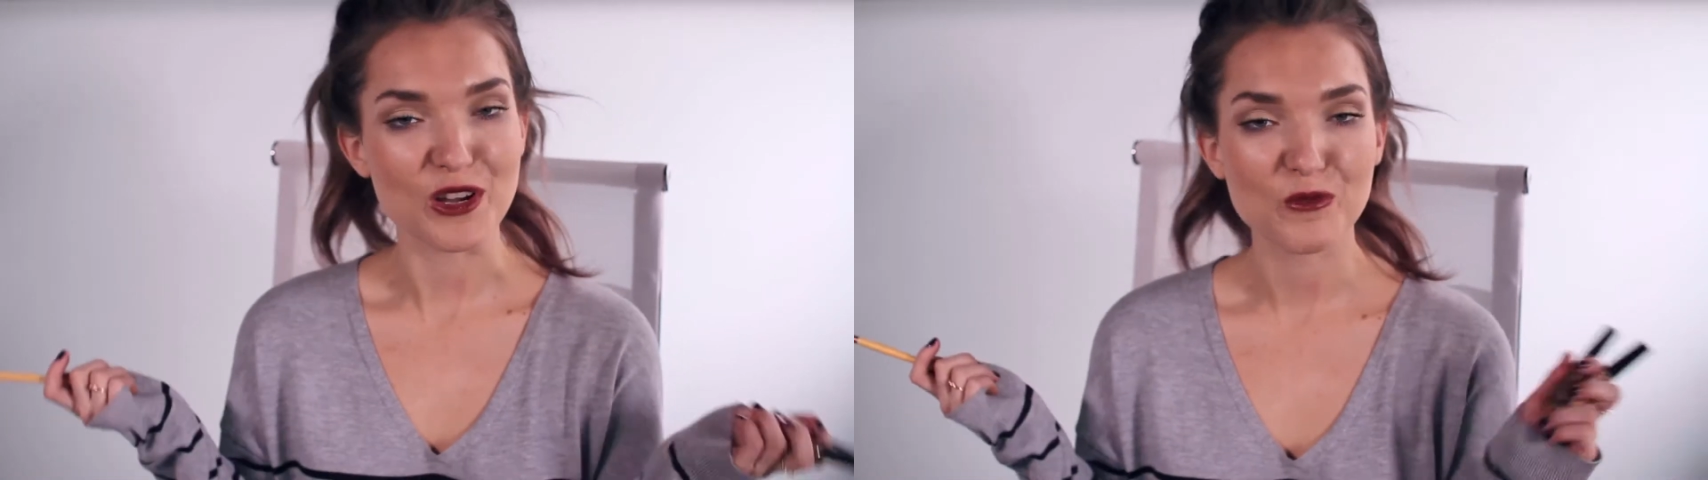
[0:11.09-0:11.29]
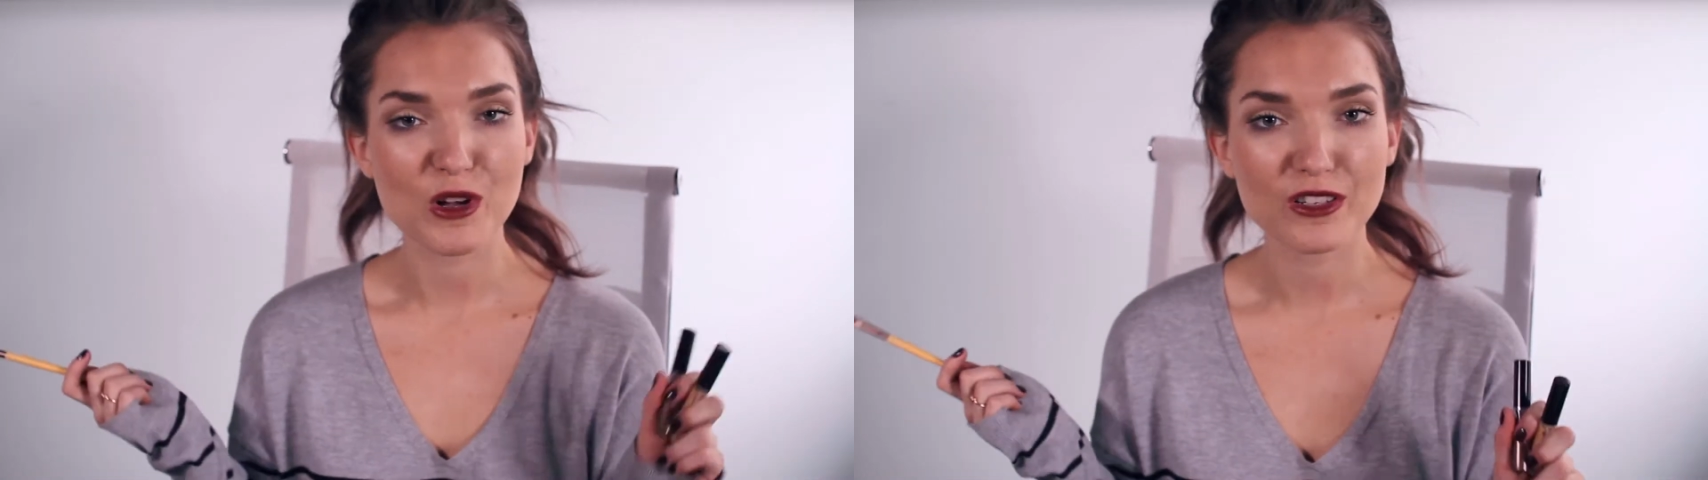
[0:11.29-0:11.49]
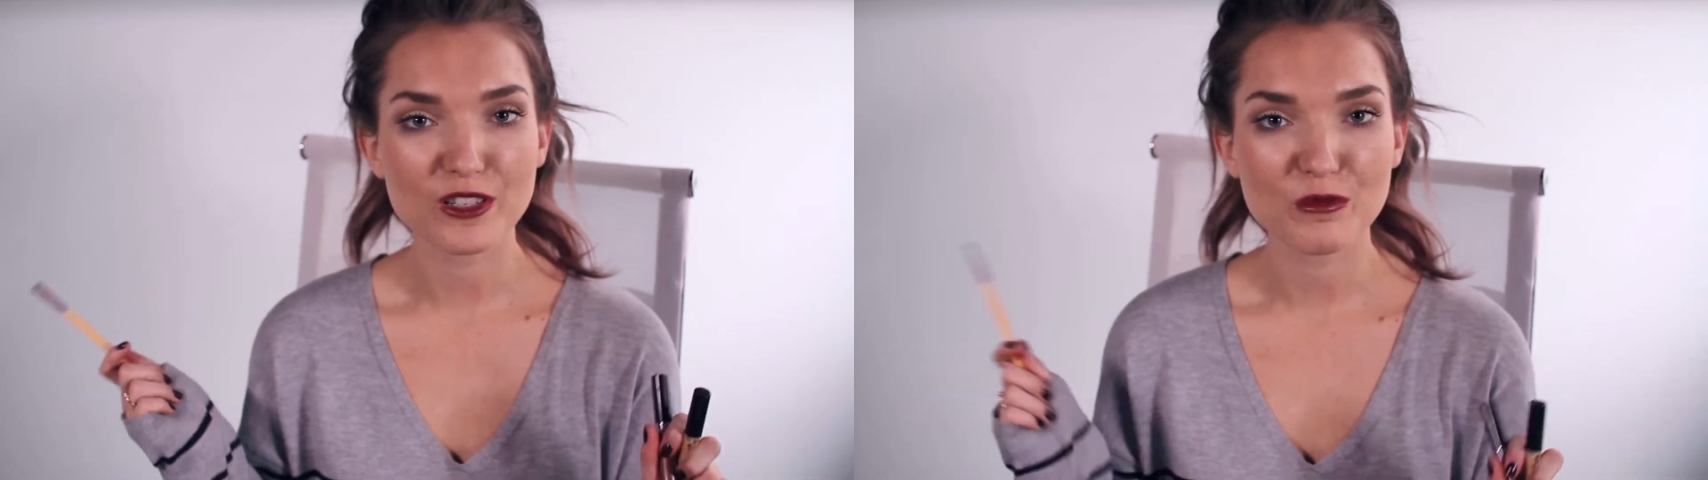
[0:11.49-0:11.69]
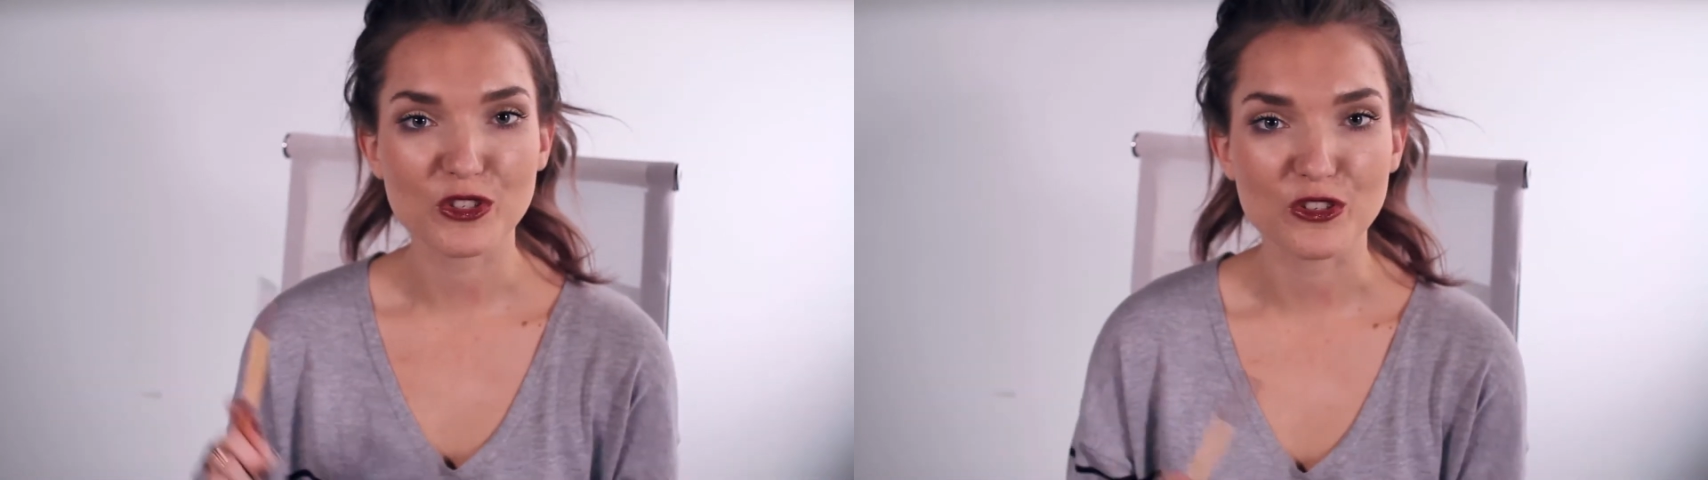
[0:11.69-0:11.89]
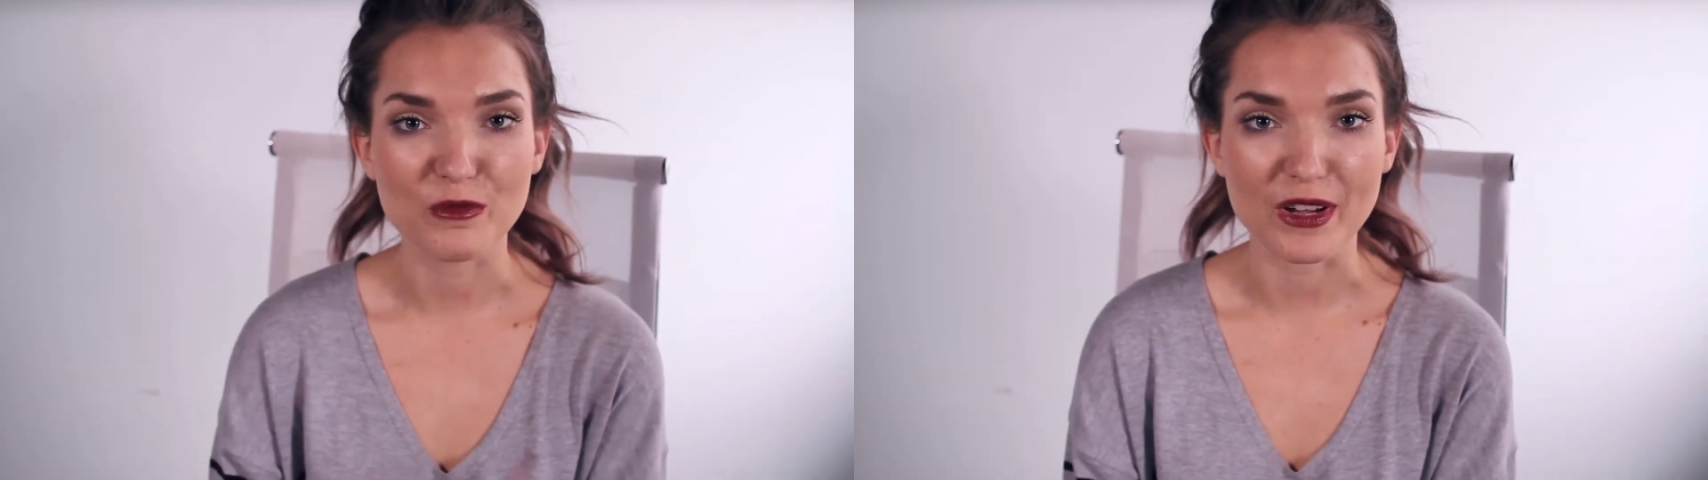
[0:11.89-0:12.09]
welcome
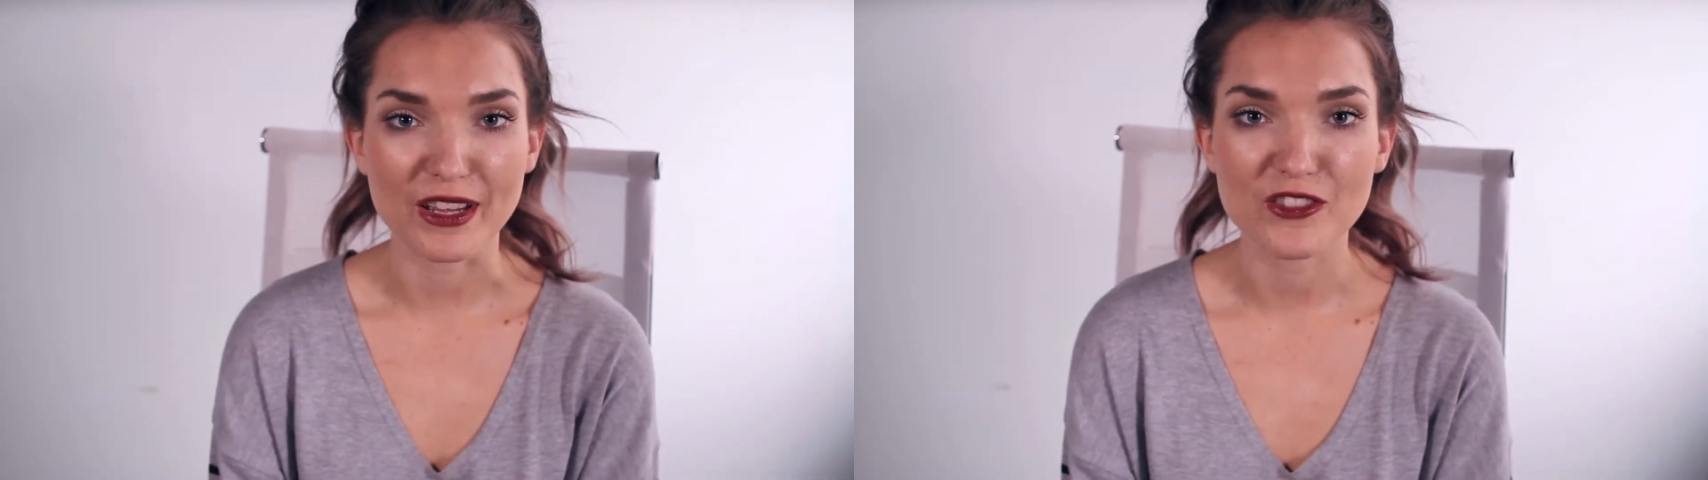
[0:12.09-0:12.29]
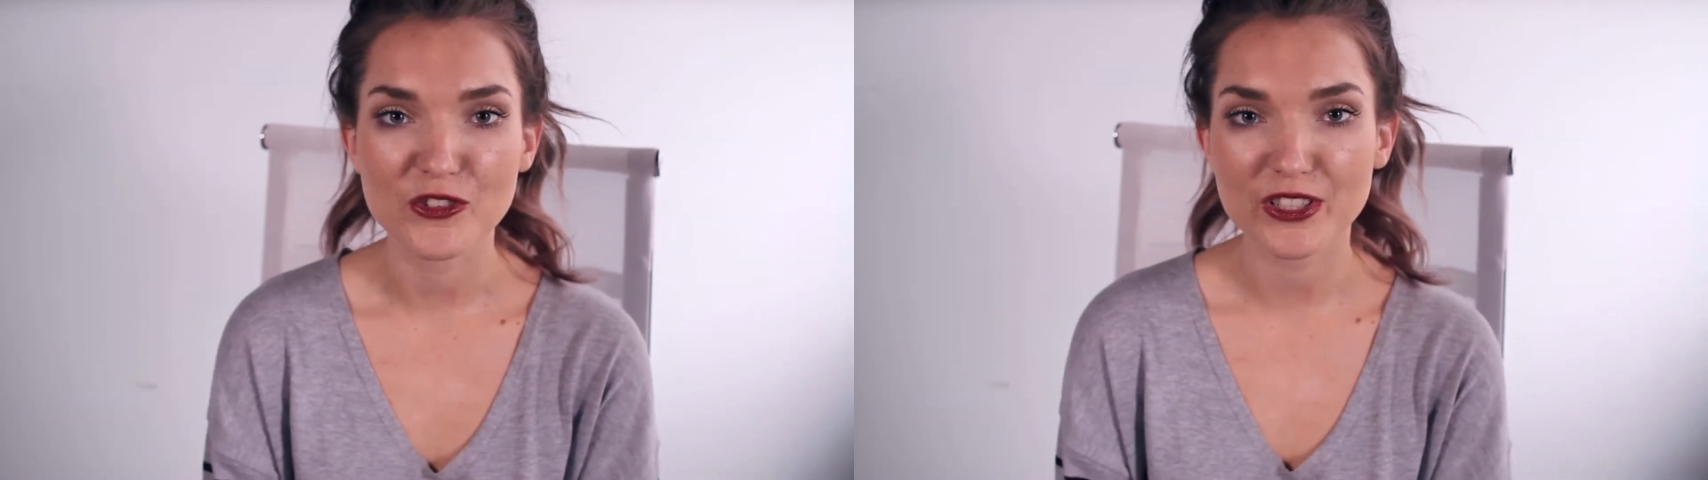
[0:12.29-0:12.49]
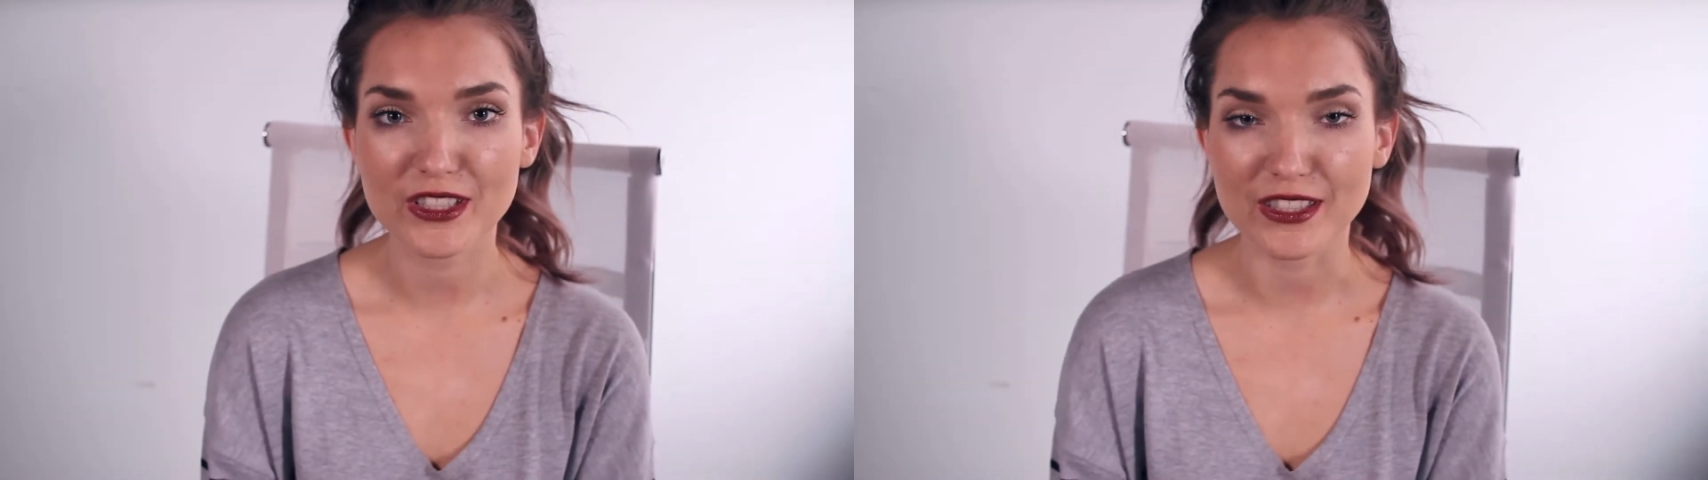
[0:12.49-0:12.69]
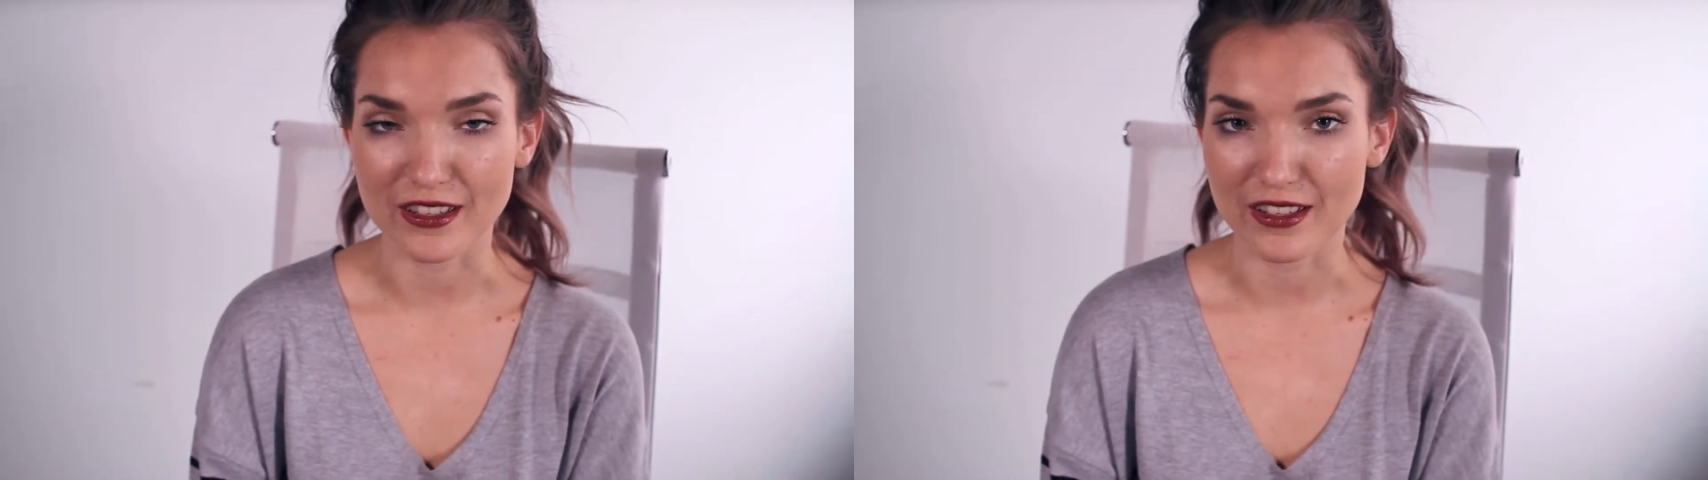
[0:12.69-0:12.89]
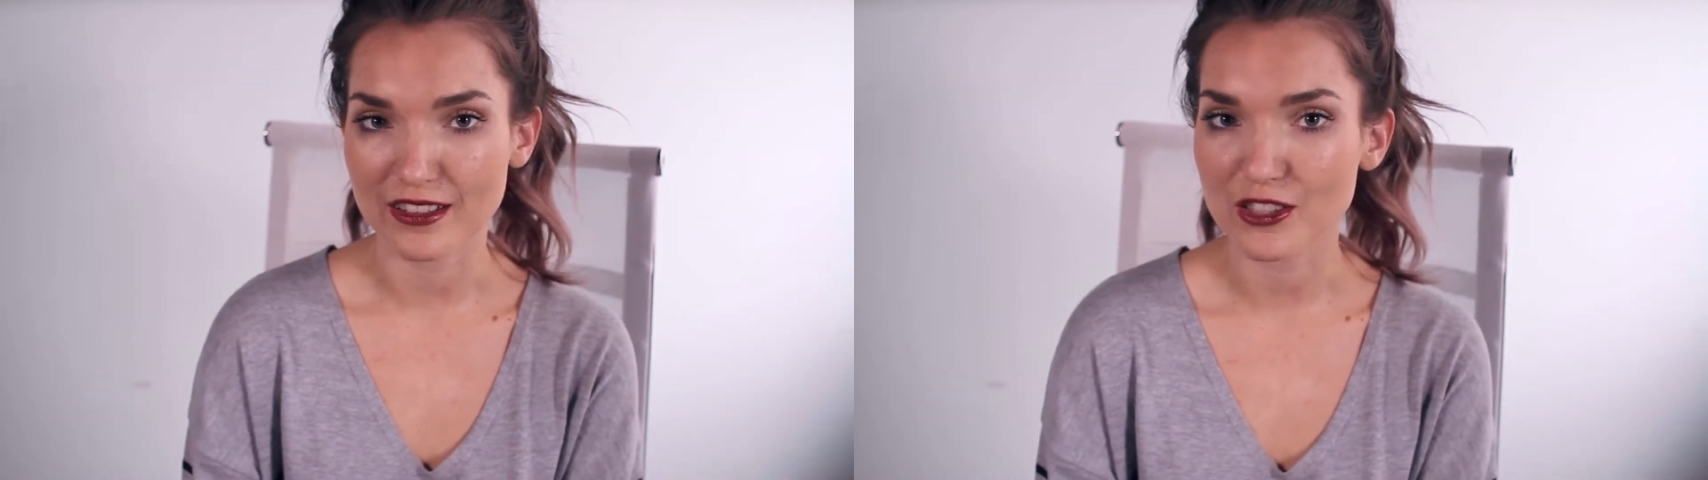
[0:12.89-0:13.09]
to my 30 second